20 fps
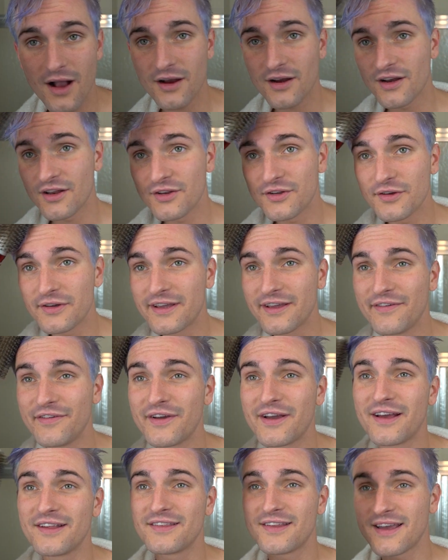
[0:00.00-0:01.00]
I'm gonna give
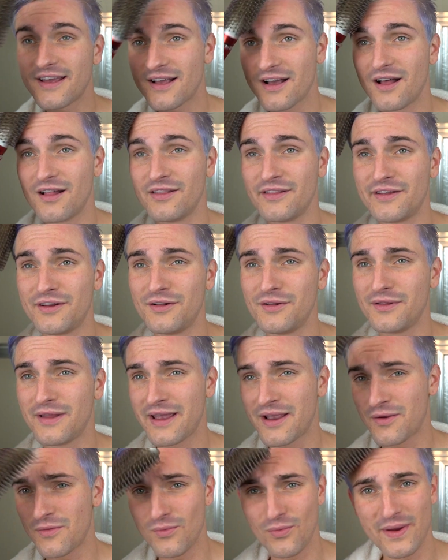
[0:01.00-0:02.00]
you guys like a little
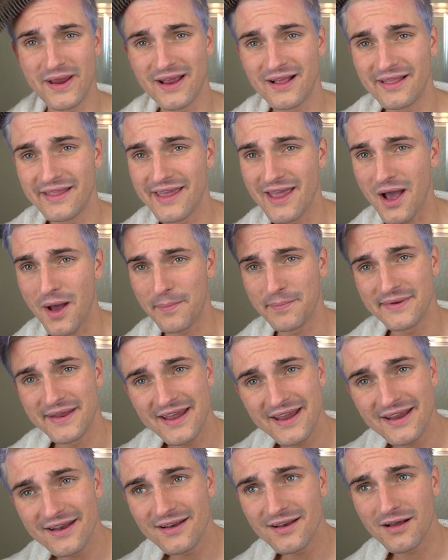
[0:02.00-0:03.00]
like weekly
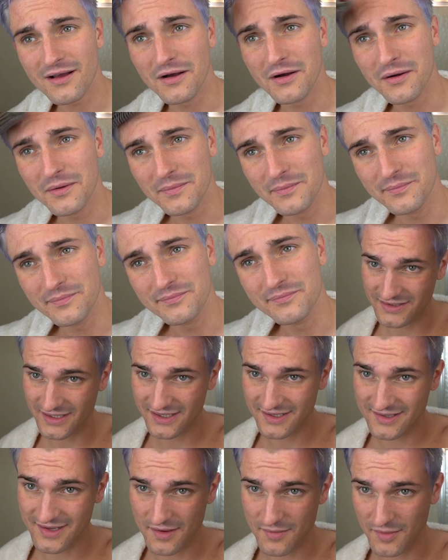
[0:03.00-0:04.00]
update.
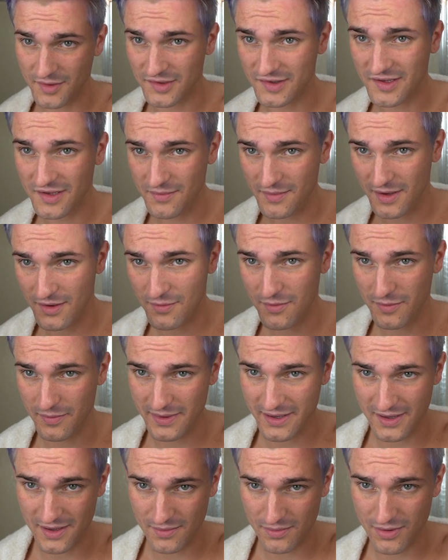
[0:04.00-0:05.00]
Next time you see me will
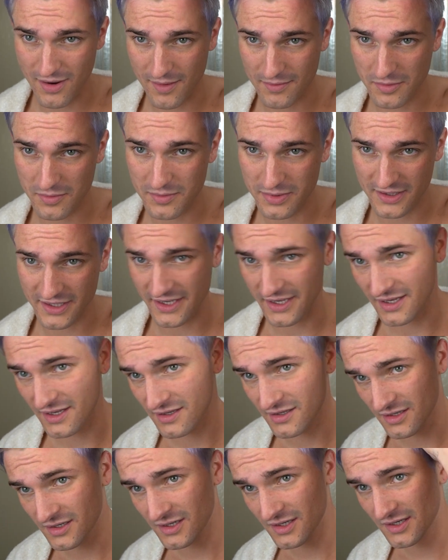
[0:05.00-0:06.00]
be probably
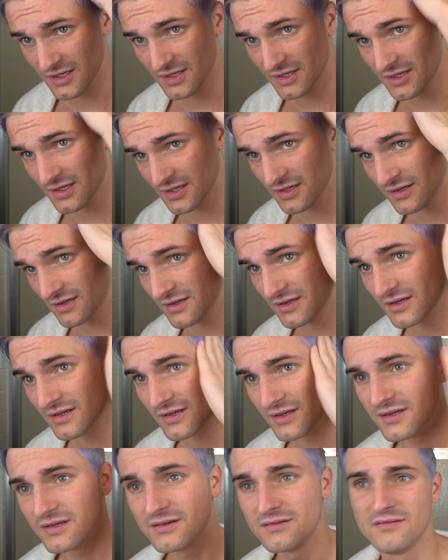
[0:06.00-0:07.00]

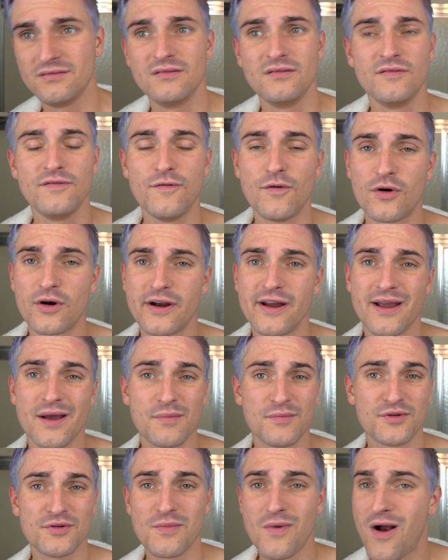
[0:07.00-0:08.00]
4
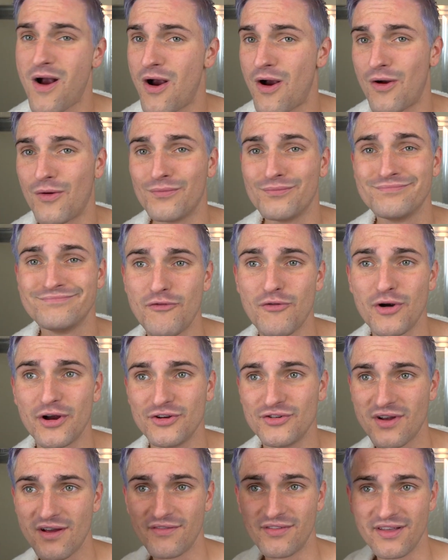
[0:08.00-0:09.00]
a.m. tomorrow before I
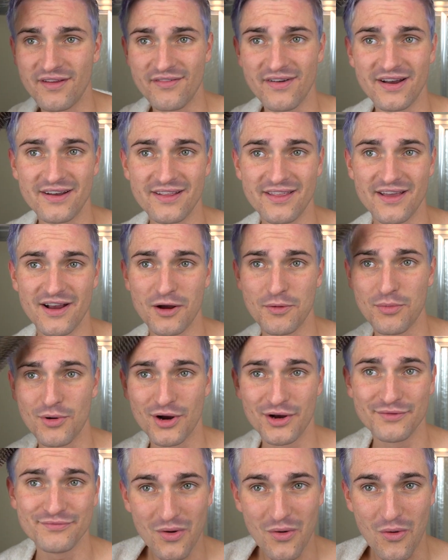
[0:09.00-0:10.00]
drive Levi to the
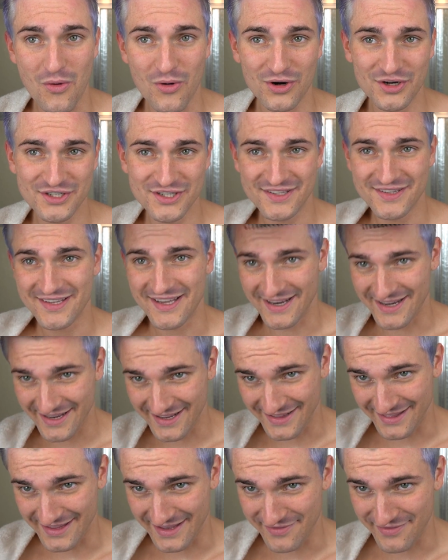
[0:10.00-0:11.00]
airport. Or just
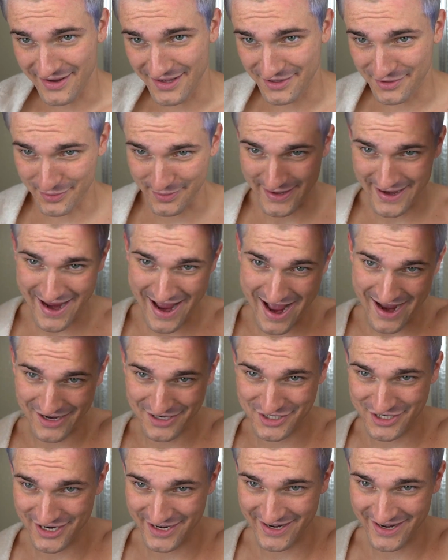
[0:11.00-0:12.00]
getting Levi's
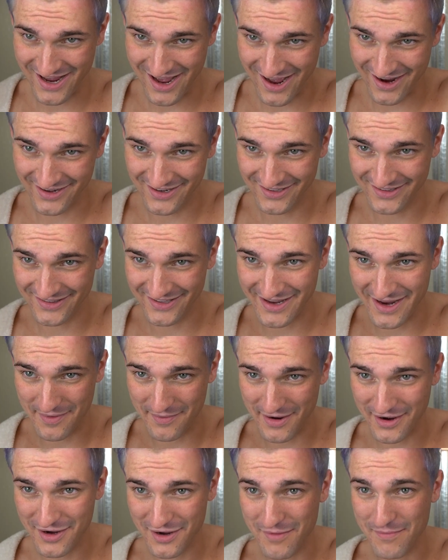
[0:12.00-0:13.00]
reaction. Honestly, I'm
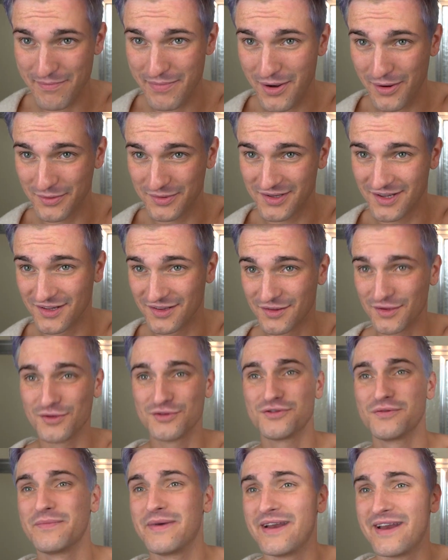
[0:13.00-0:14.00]
not gonna post on
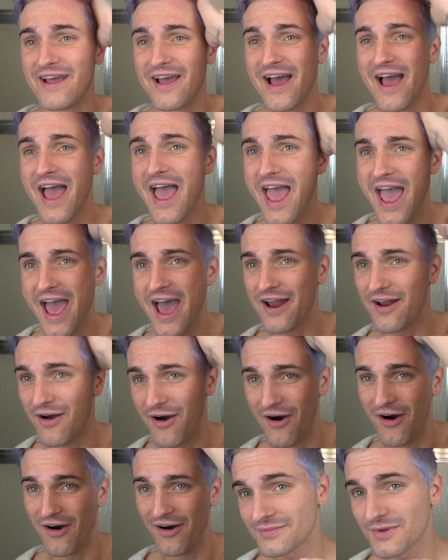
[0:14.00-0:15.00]
social media at
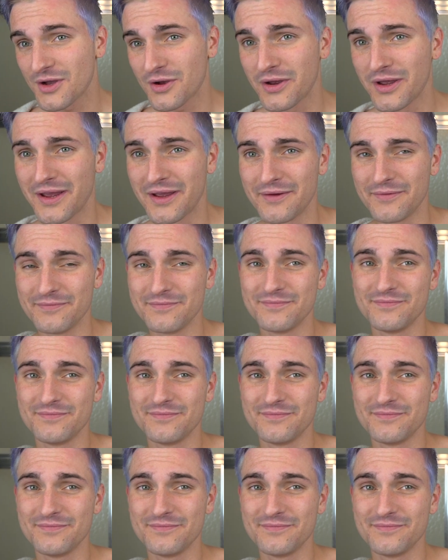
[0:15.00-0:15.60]
all. Okay,